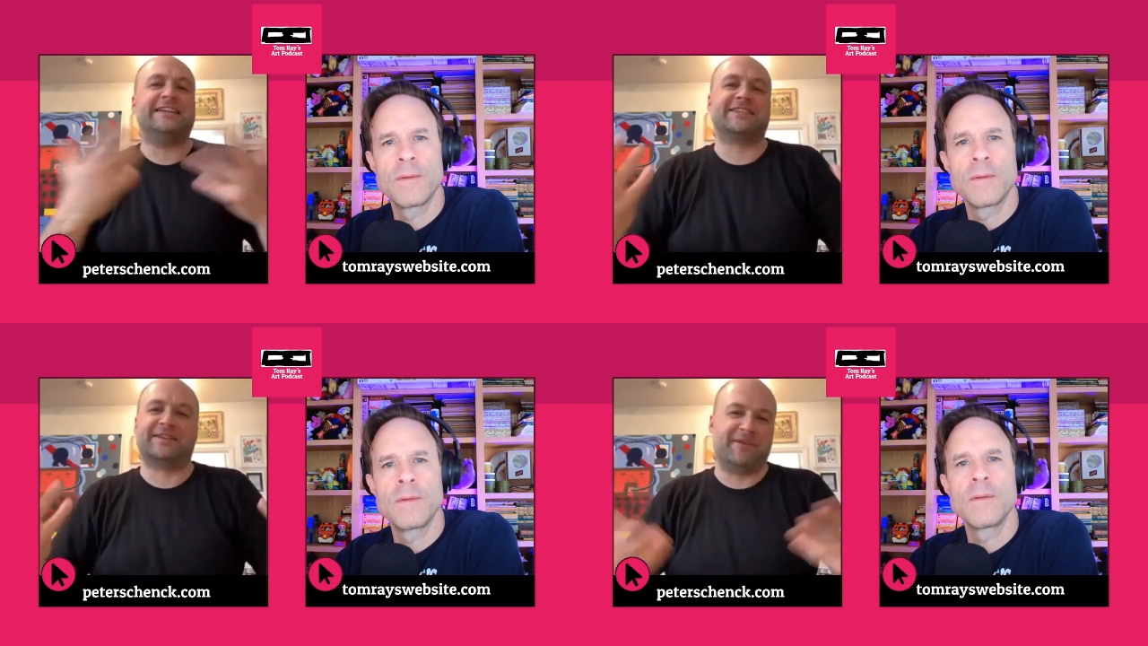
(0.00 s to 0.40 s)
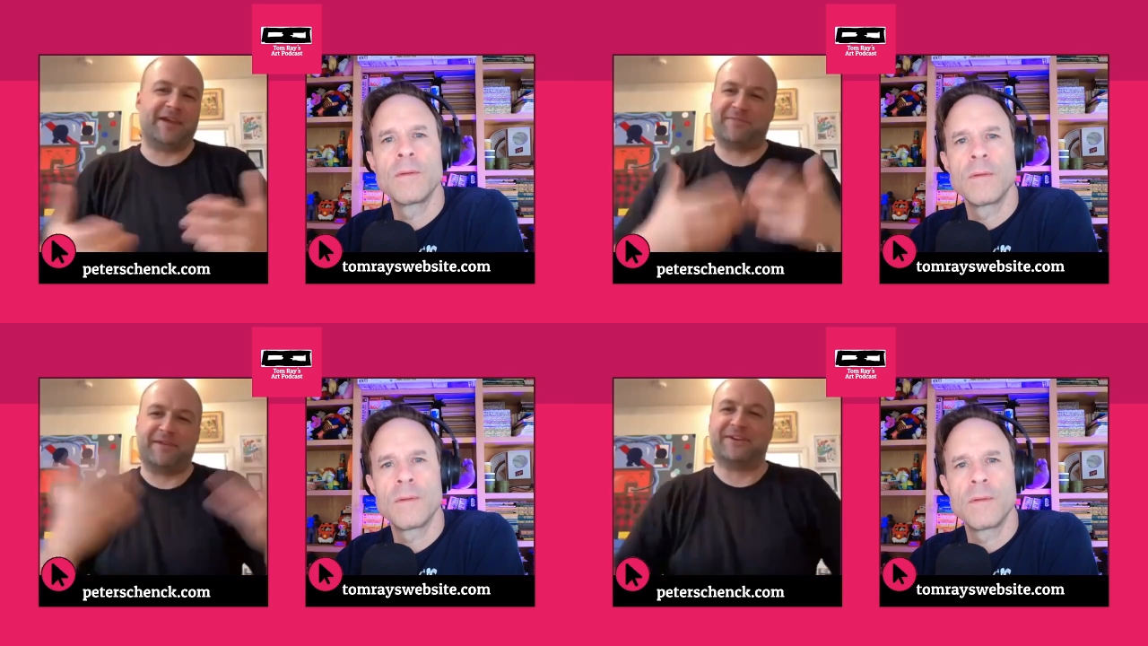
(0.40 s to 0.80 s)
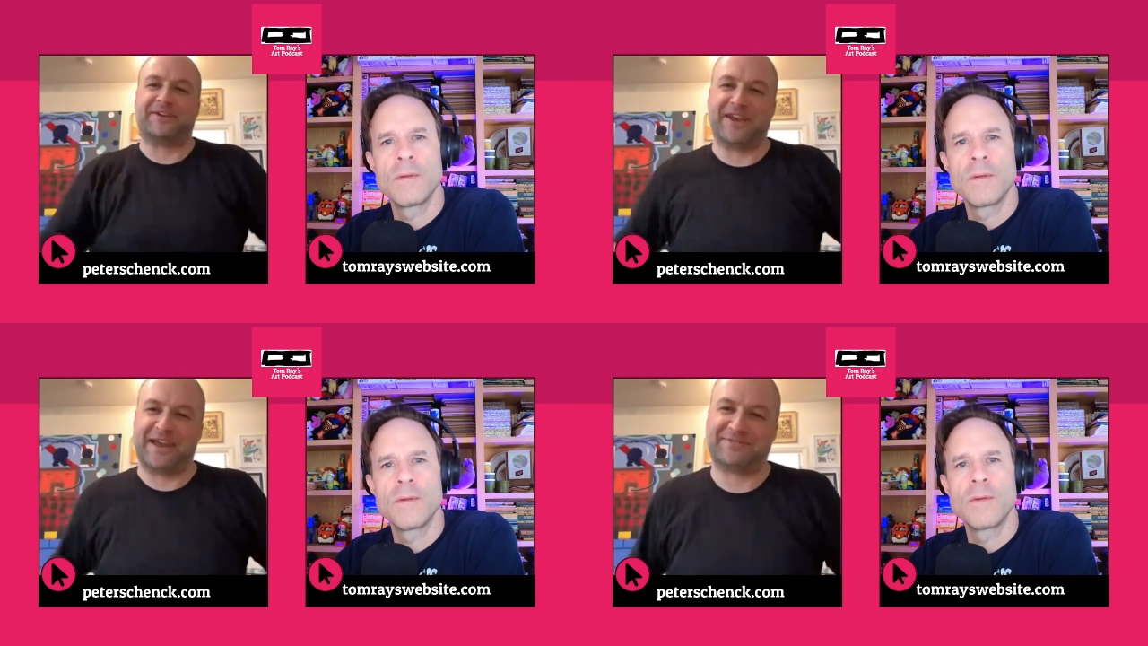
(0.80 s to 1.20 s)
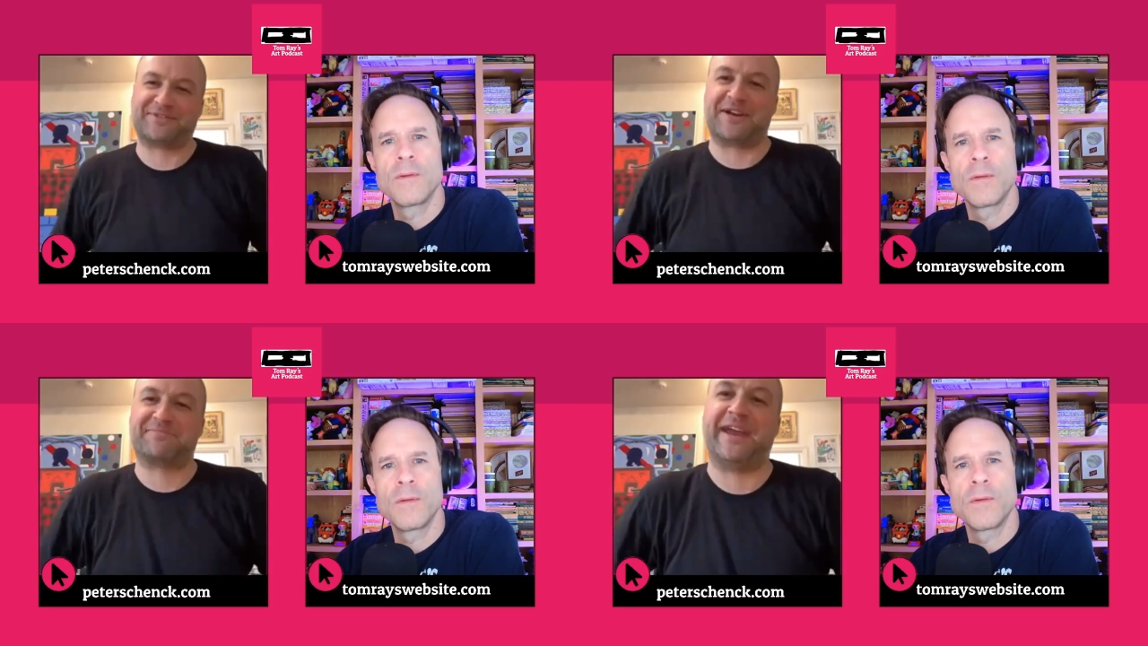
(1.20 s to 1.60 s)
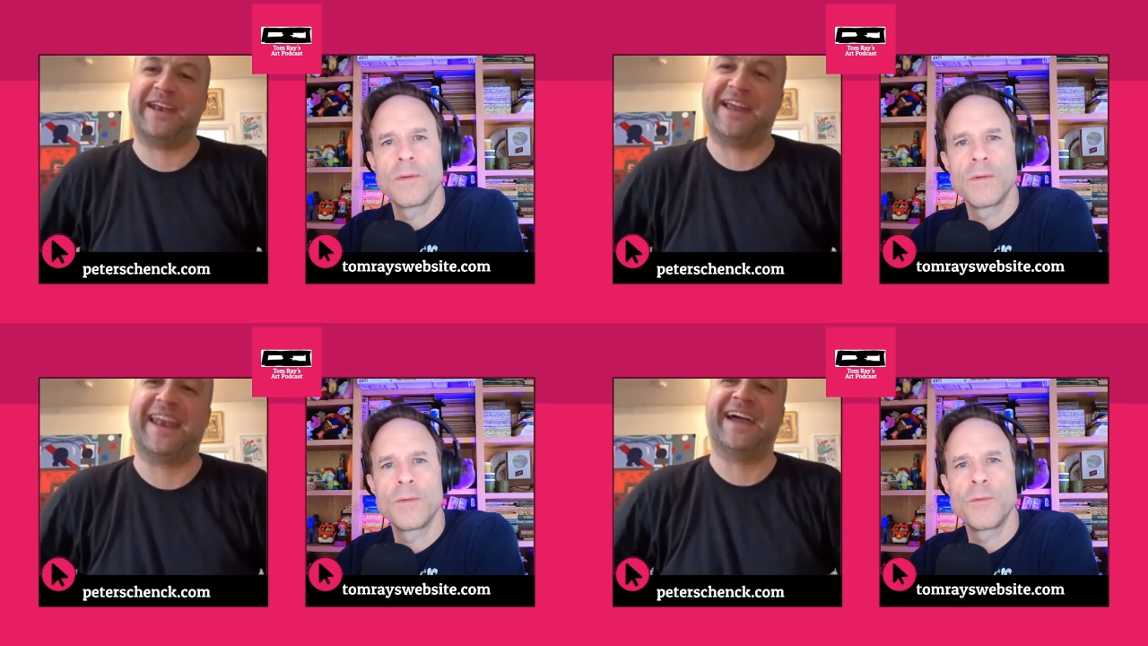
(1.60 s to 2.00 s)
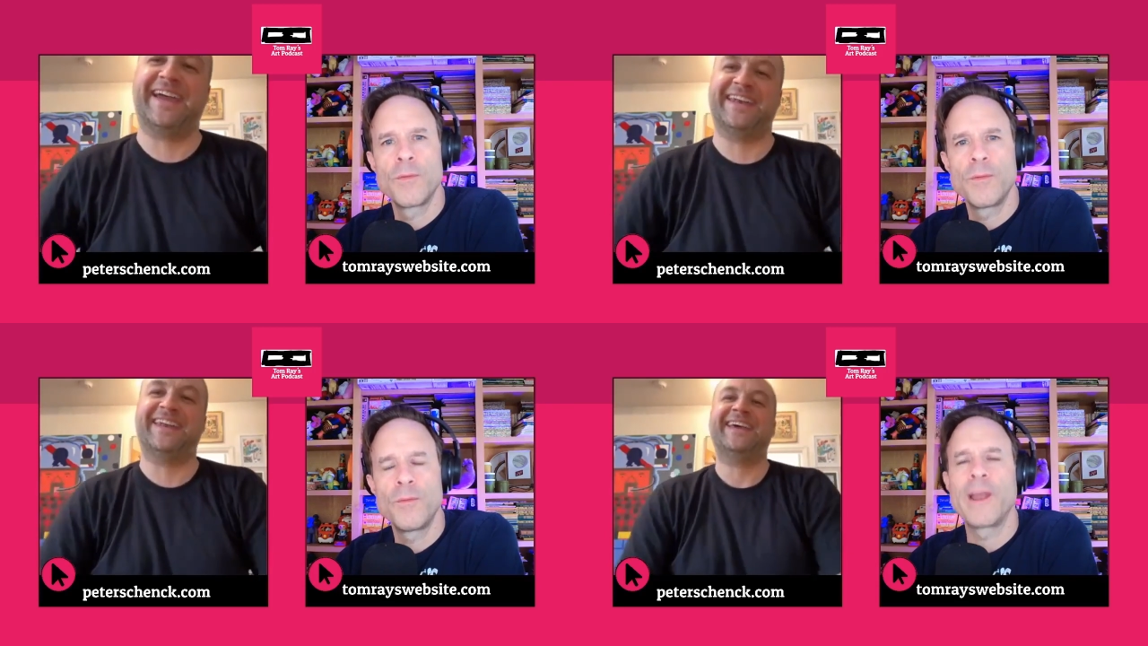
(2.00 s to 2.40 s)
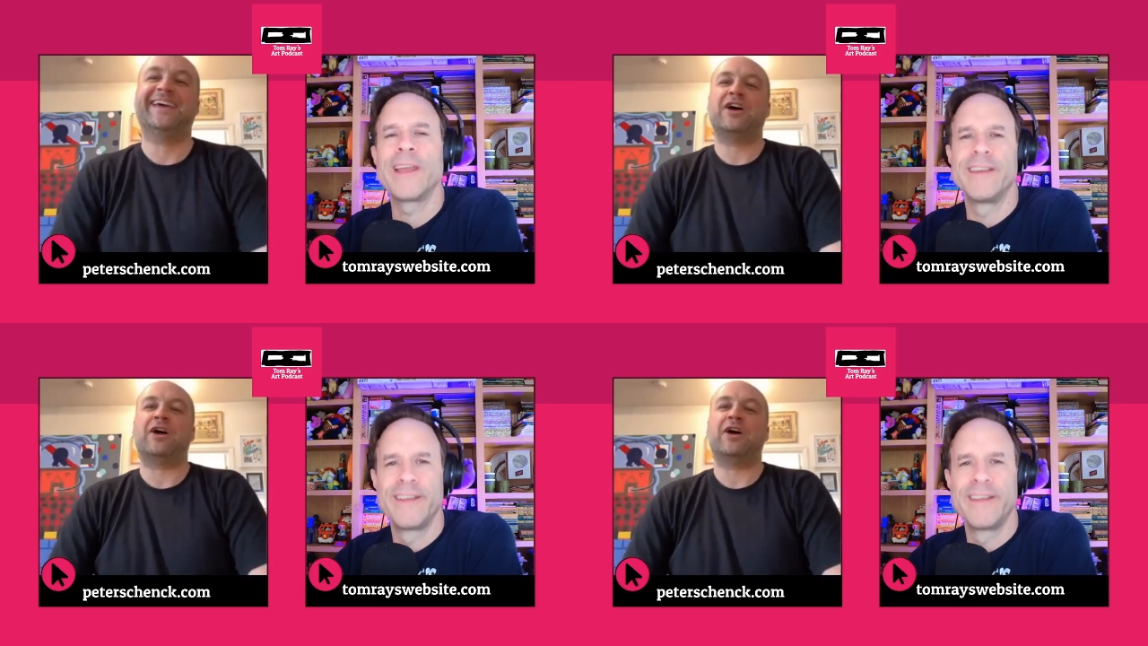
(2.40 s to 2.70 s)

Speaker 1: easy to make maybe a good abstract painting. And I had right.